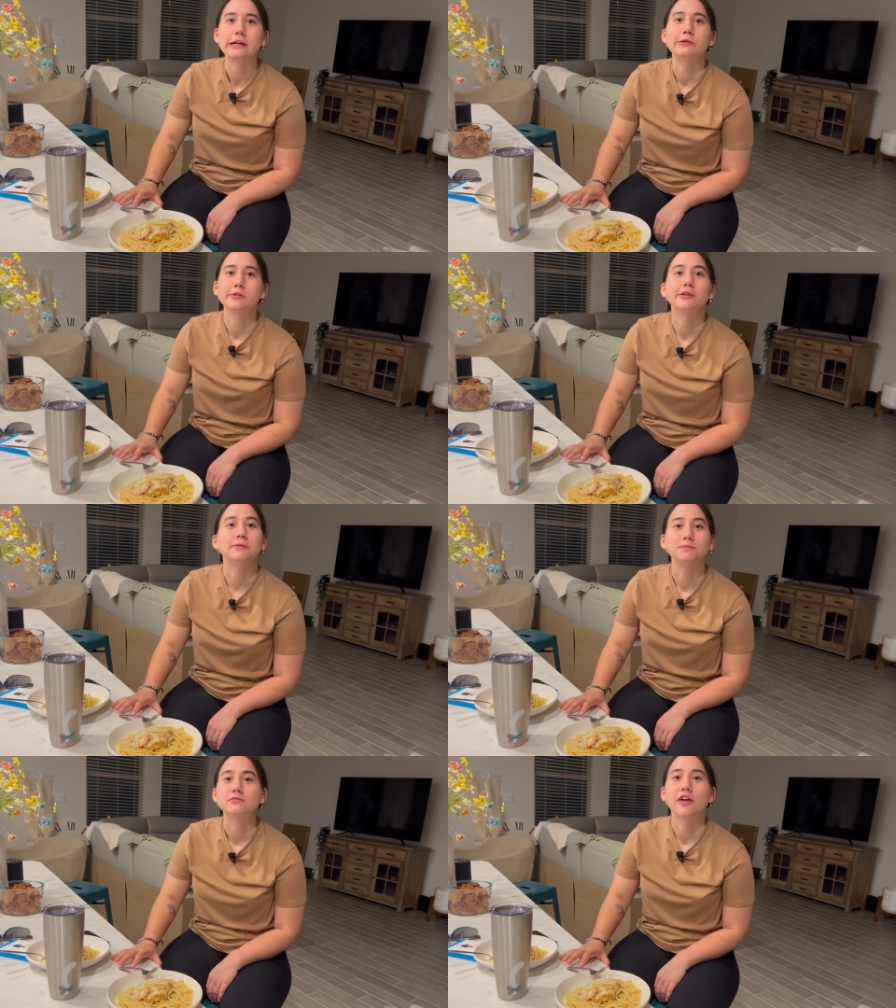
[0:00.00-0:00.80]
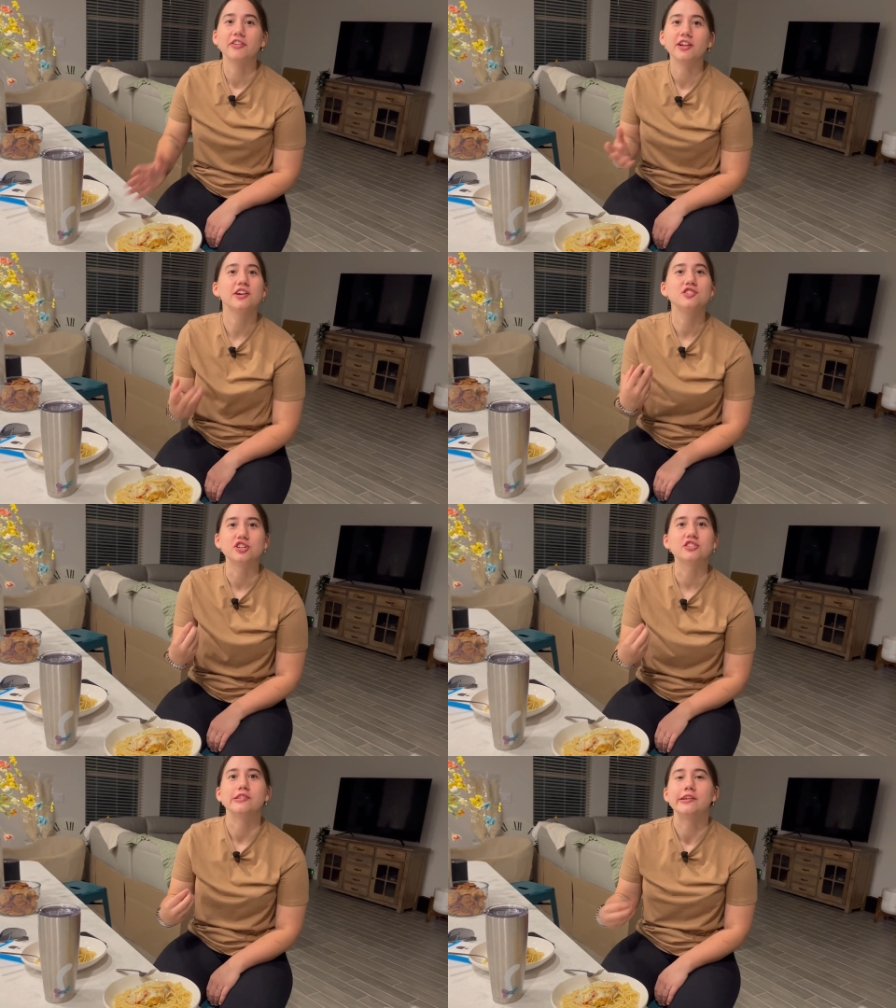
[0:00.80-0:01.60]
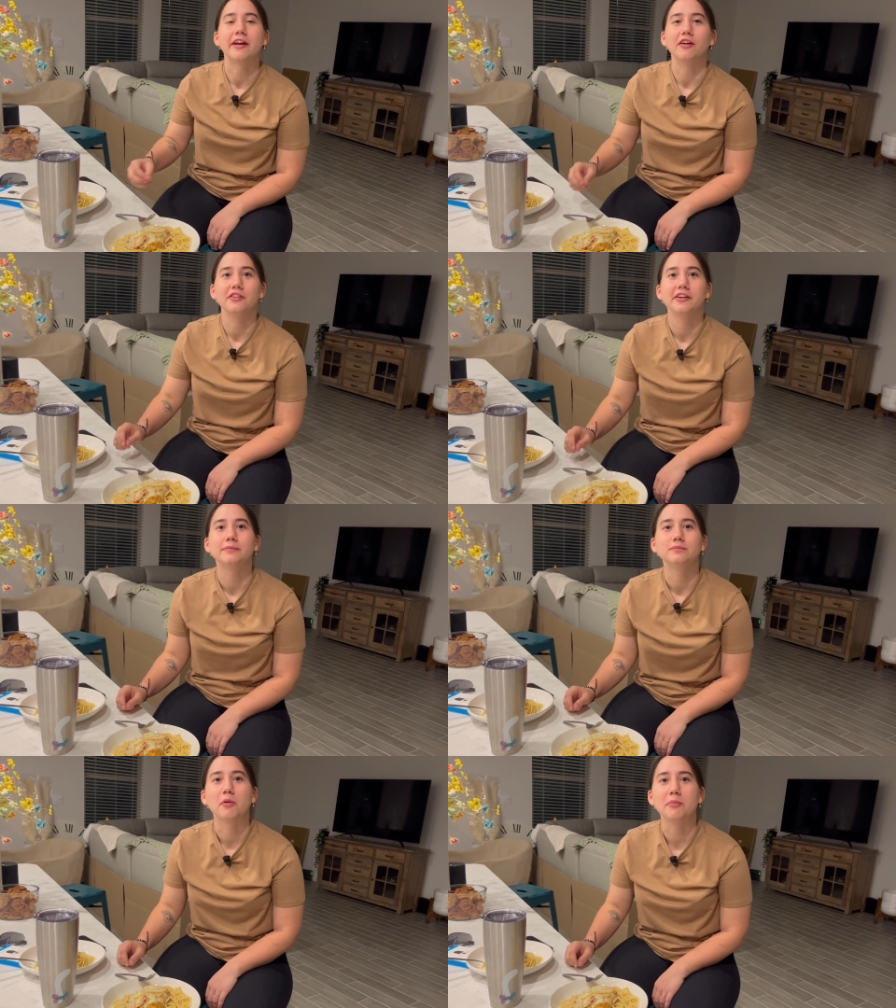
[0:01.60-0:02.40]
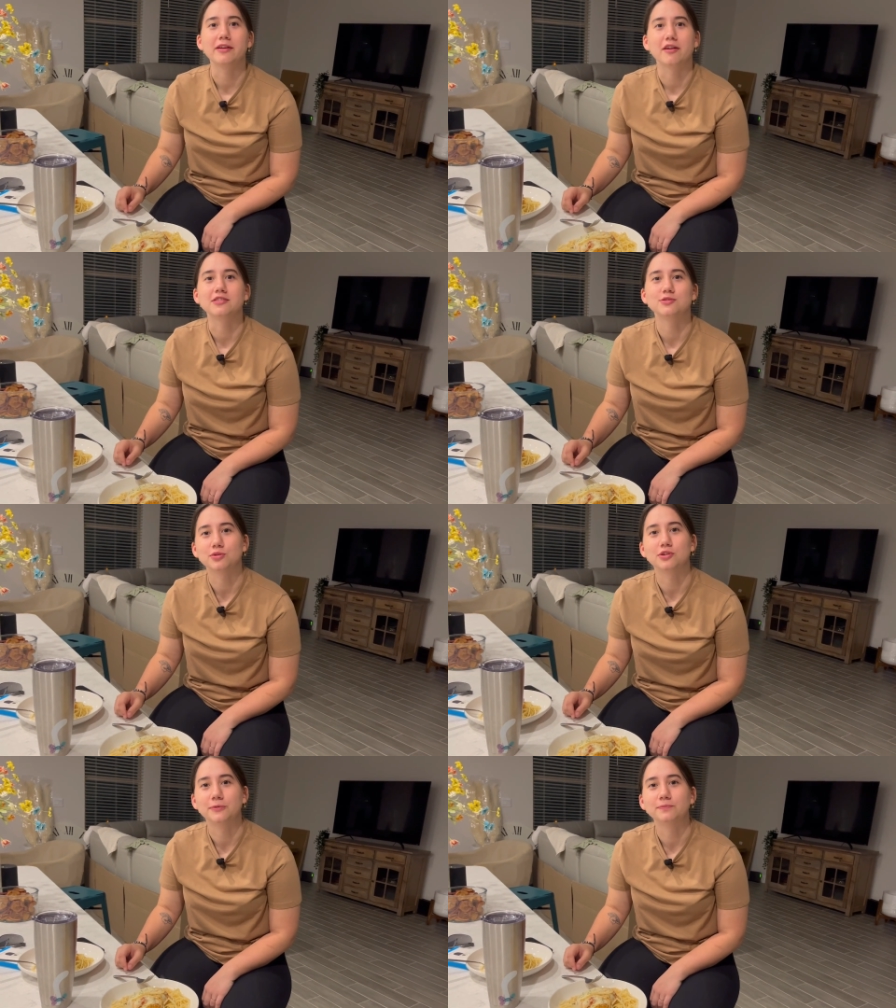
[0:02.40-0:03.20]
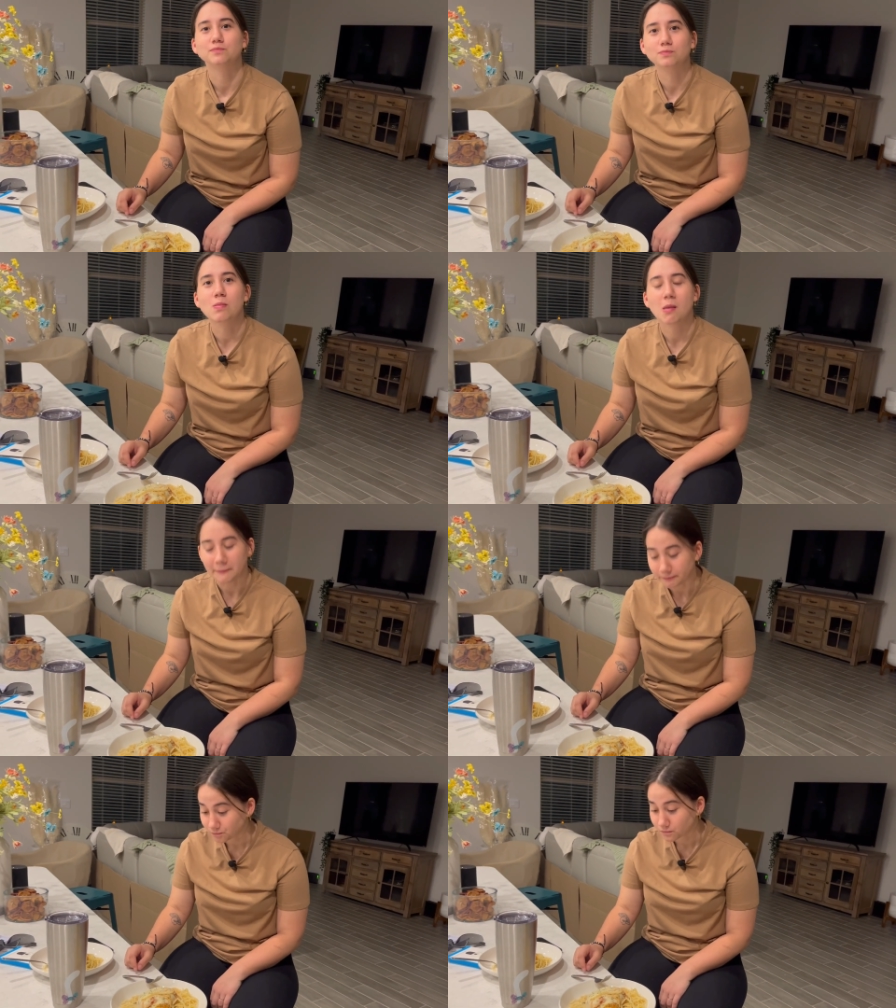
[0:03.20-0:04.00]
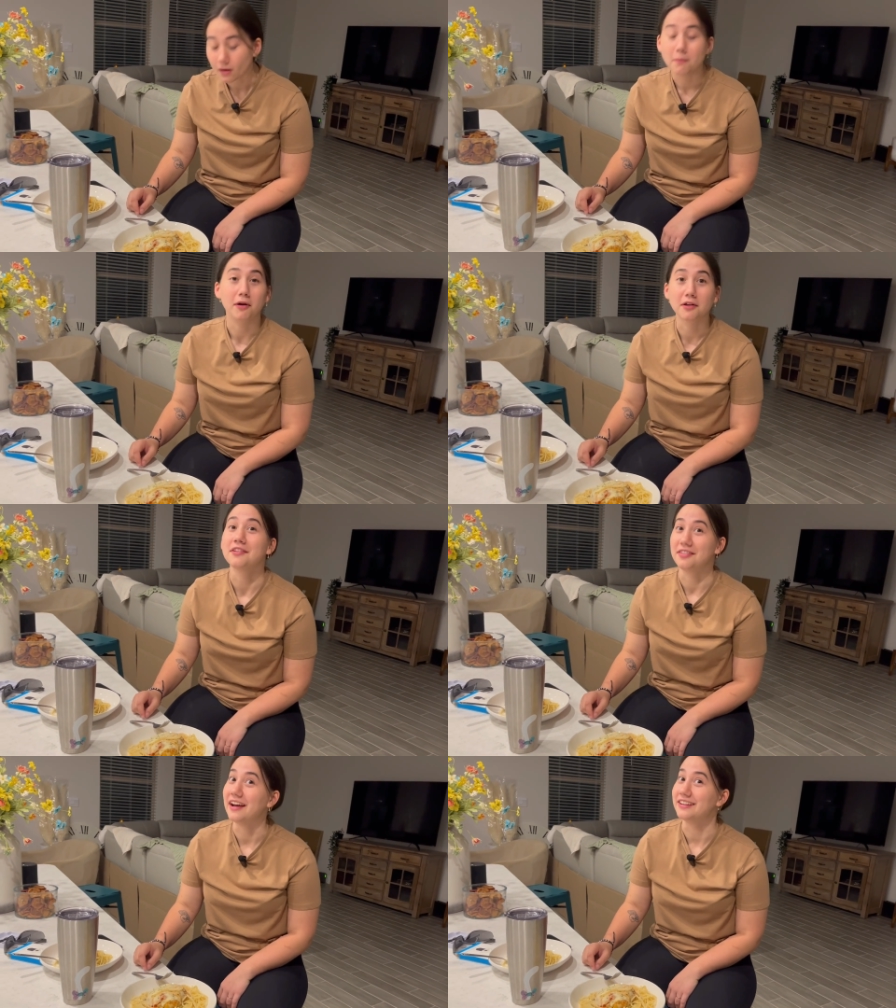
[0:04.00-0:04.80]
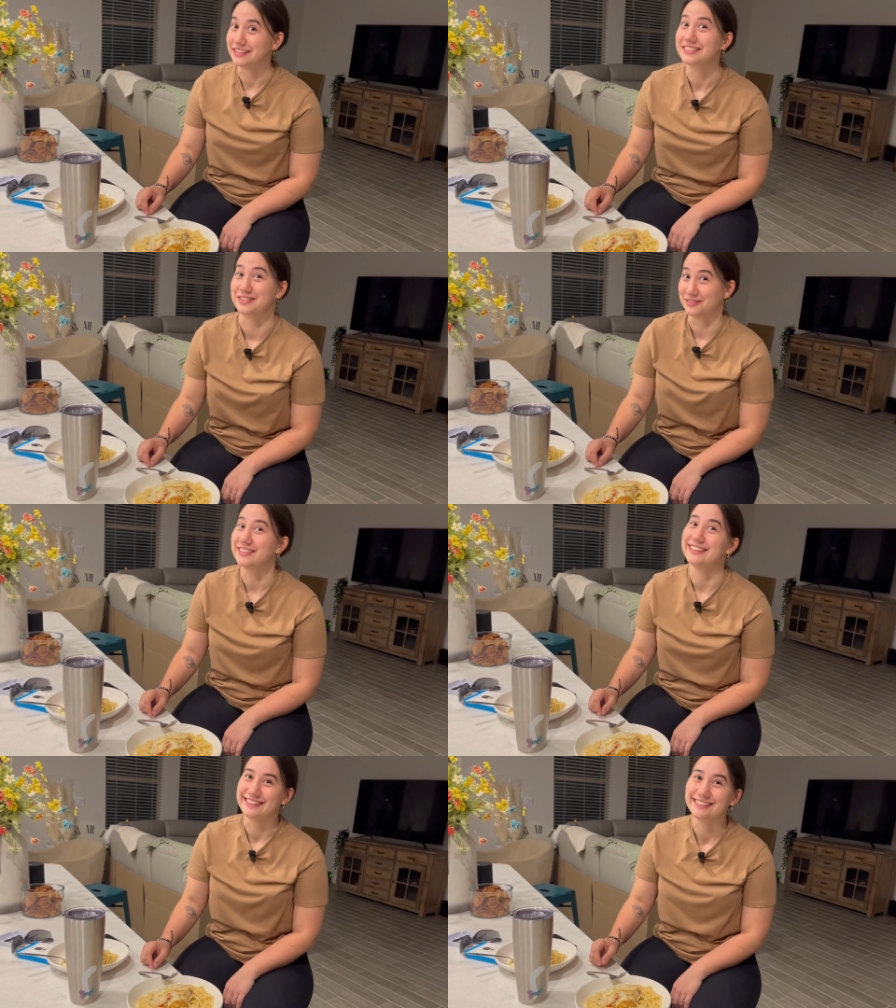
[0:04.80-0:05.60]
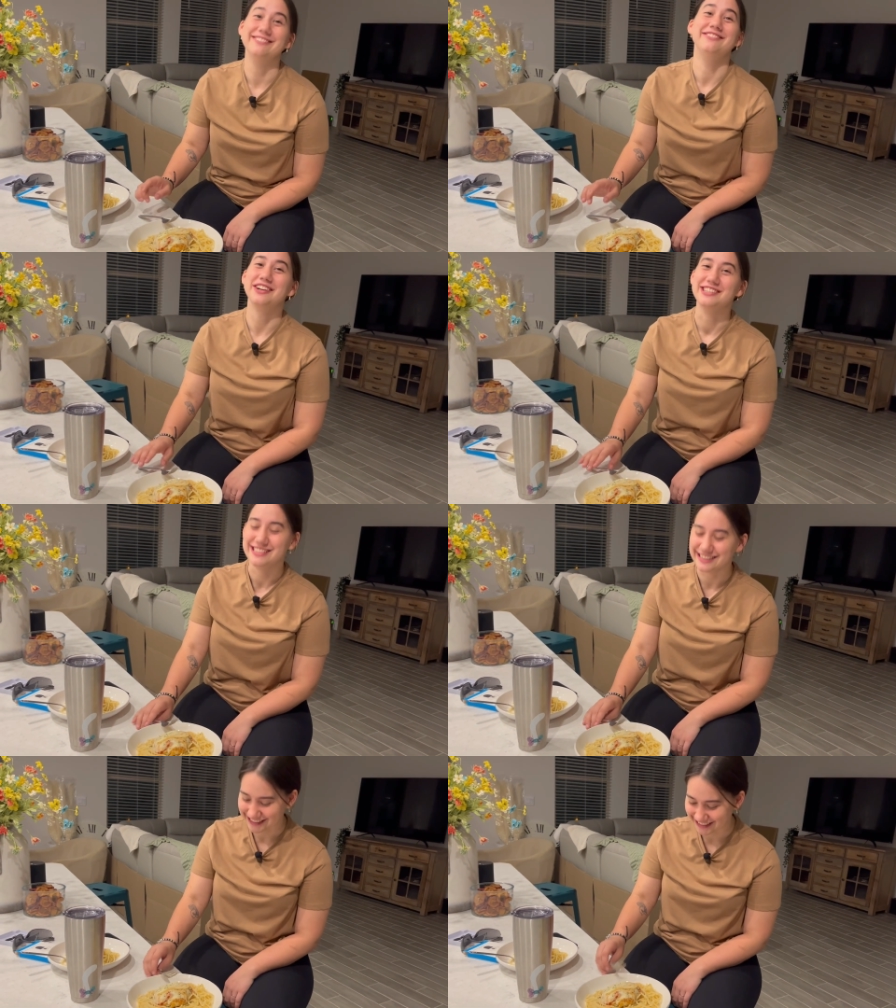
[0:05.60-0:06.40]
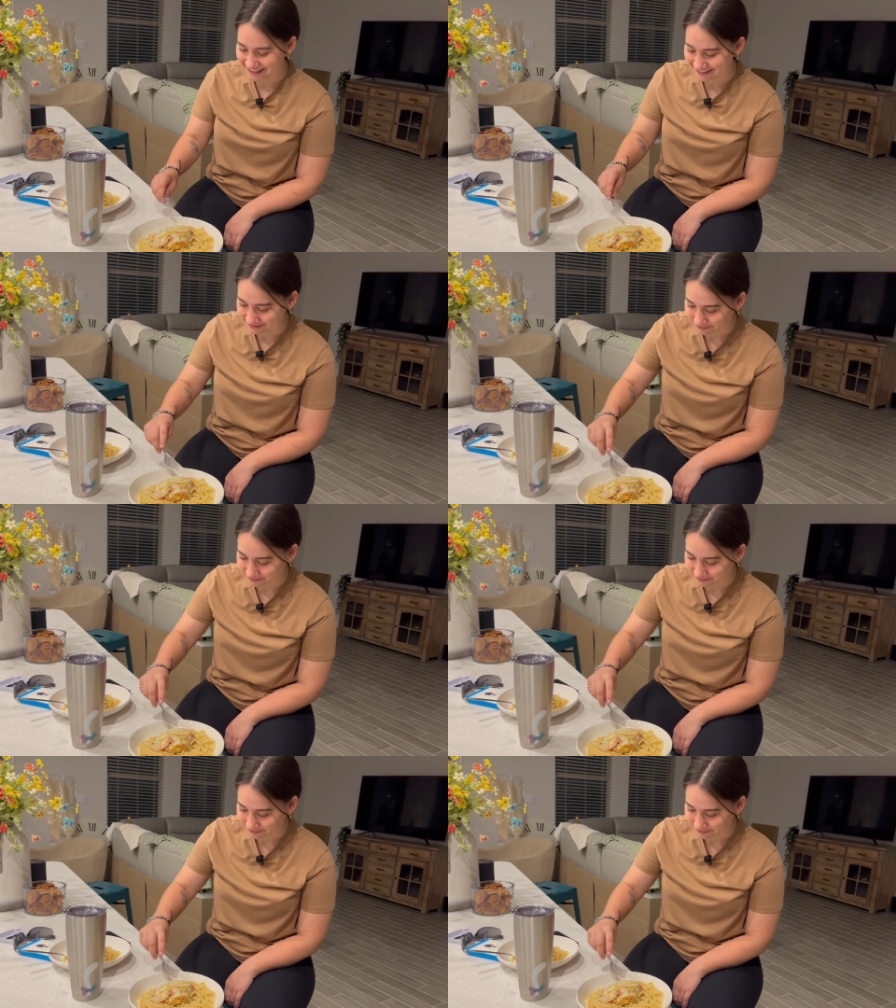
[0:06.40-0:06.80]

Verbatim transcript: Tastes really good. I feel like I just inhaled it. I'm gonna be honest with you. But other than that, it tasted really good. Very cheesy.